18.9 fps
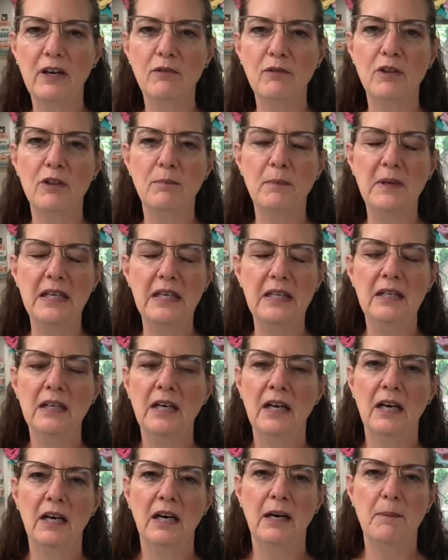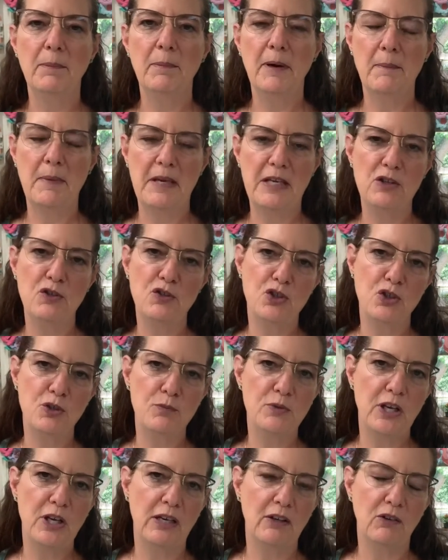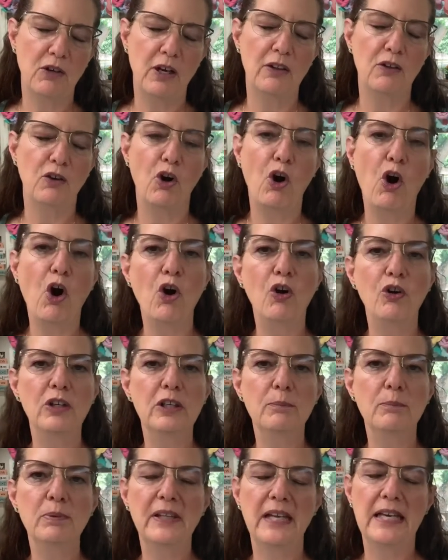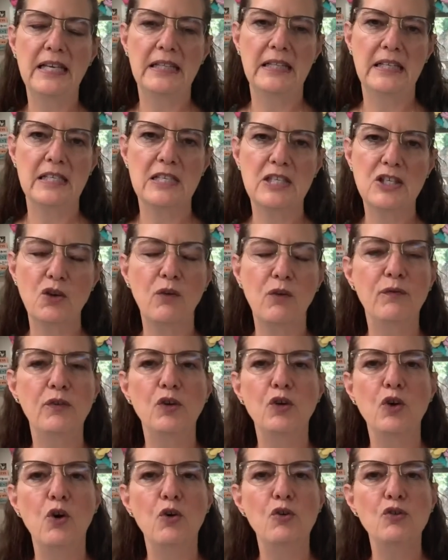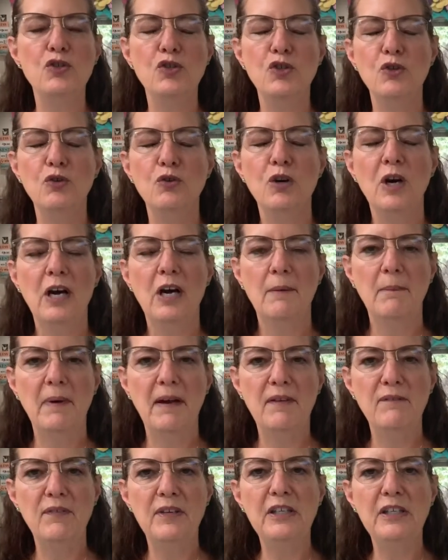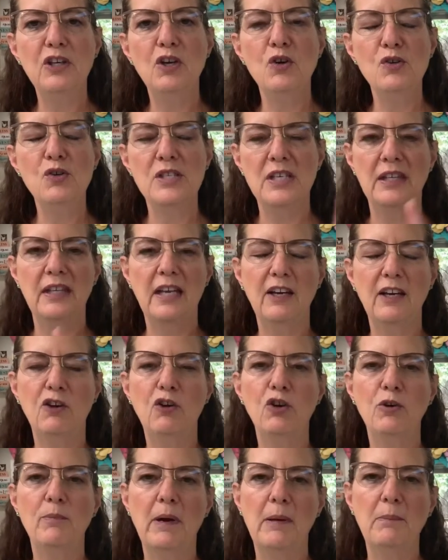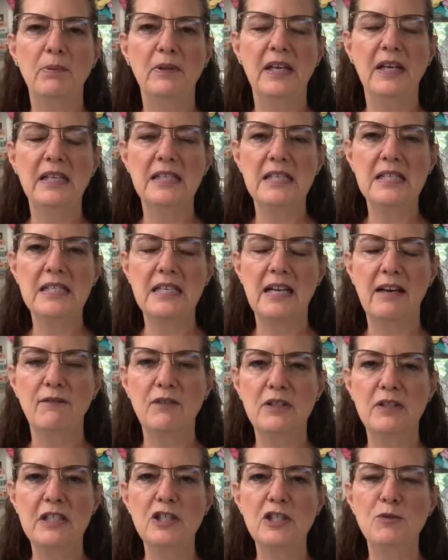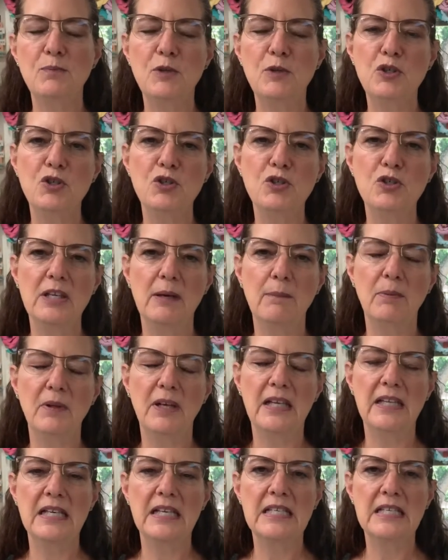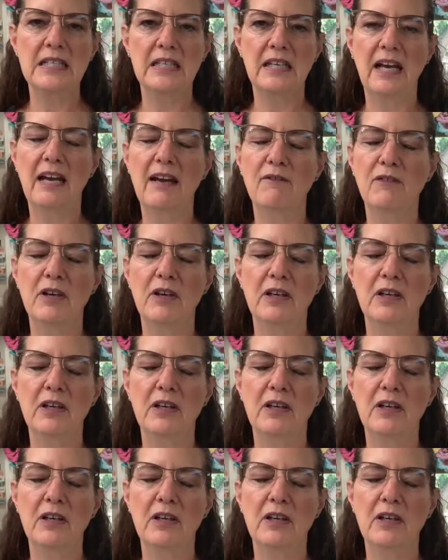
With Me, up on my YouTube channel, and they're all in a playlist. So if you go to my videos and then go to my playlist, I have a Teach Me Tuesday playlist, and I have